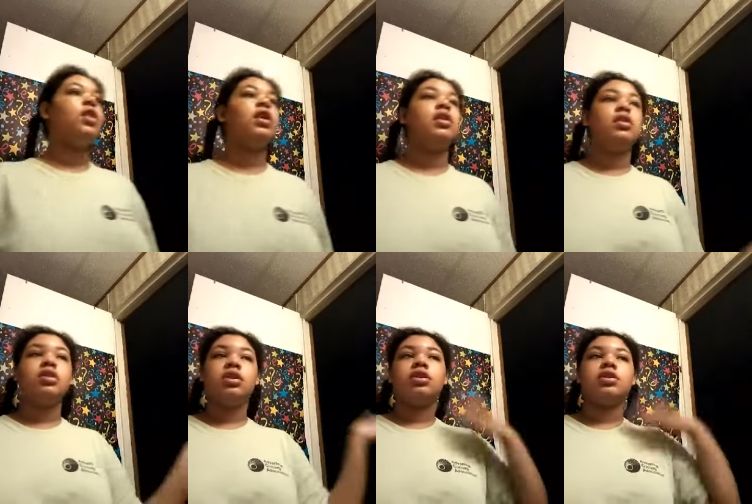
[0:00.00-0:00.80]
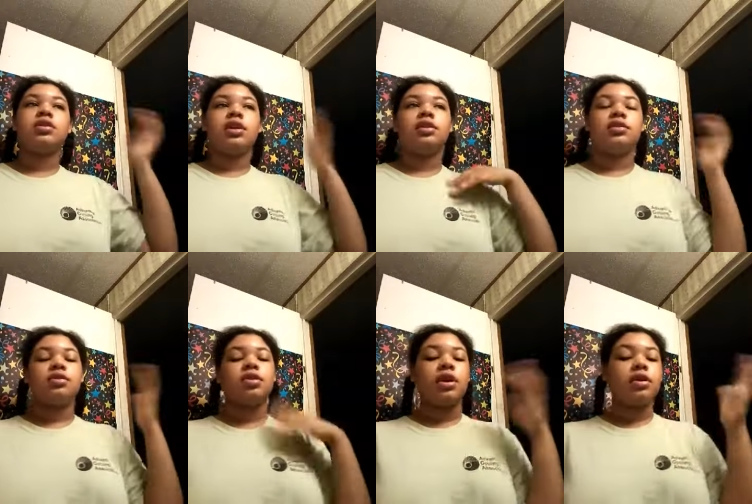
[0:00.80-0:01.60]
I usually just let this
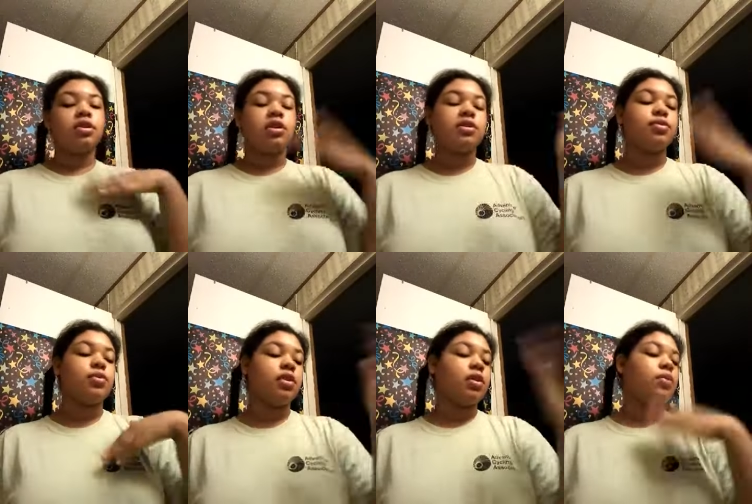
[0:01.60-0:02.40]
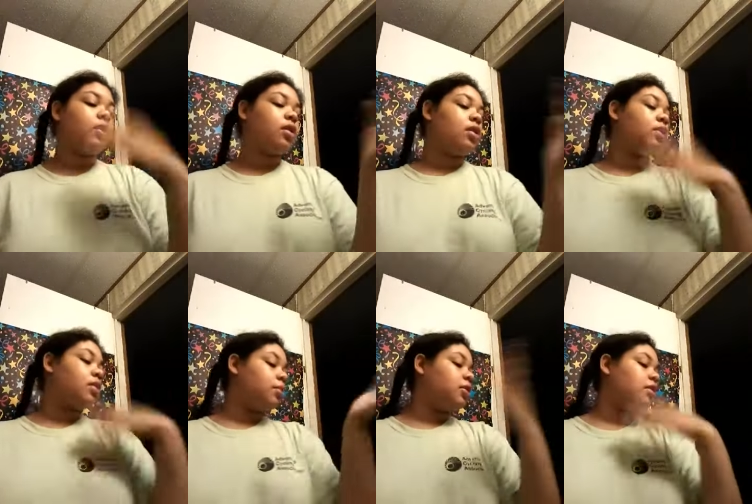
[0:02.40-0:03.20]
dry. It dries really quickly,
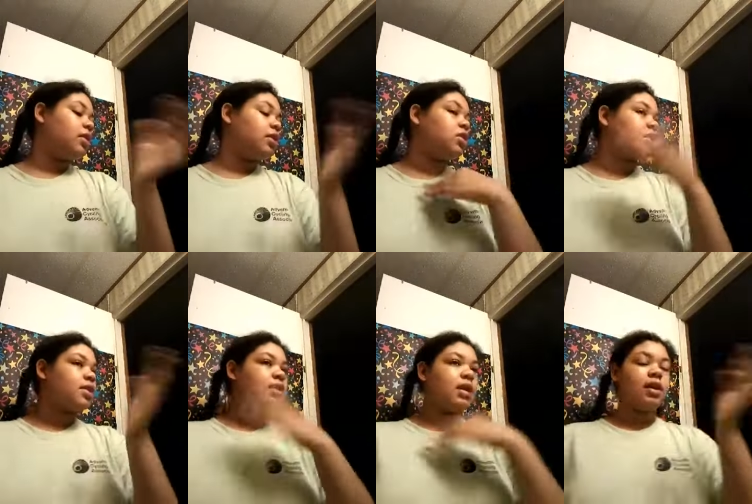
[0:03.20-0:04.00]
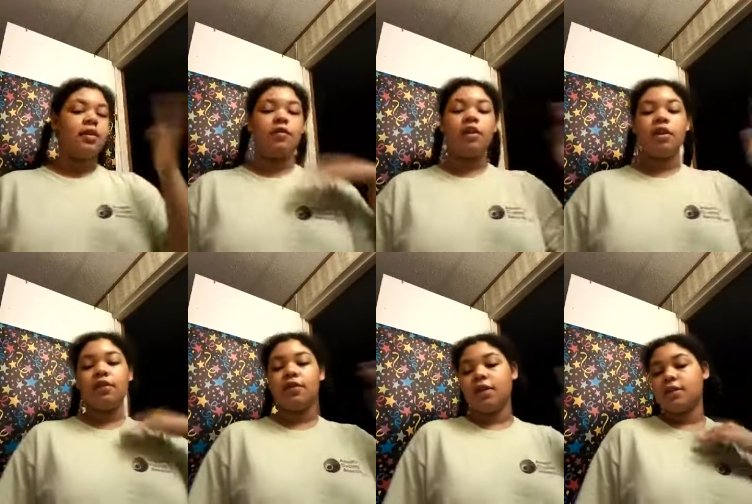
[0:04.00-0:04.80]
but you can just like fan your
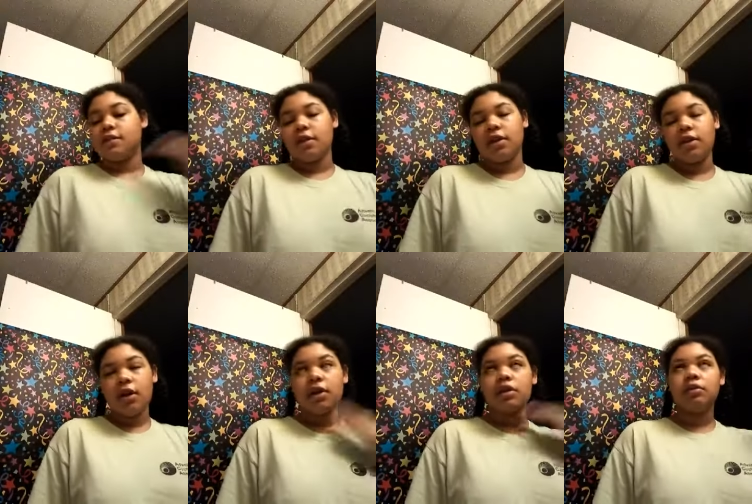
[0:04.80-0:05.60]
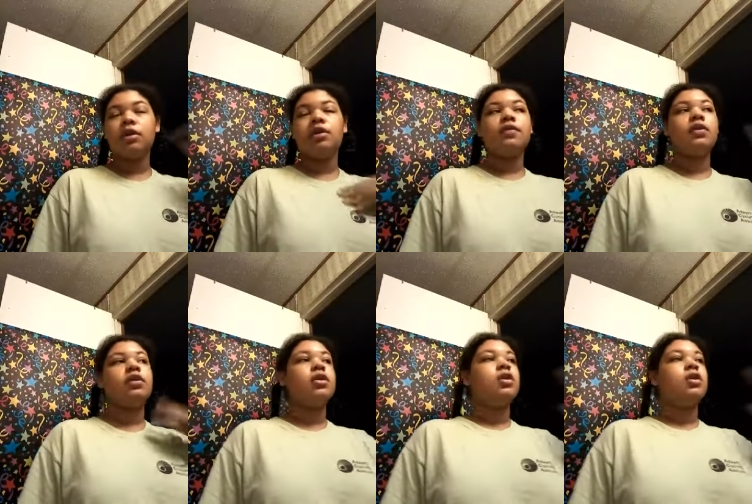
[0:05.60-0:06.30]
face, like your hand or whatever,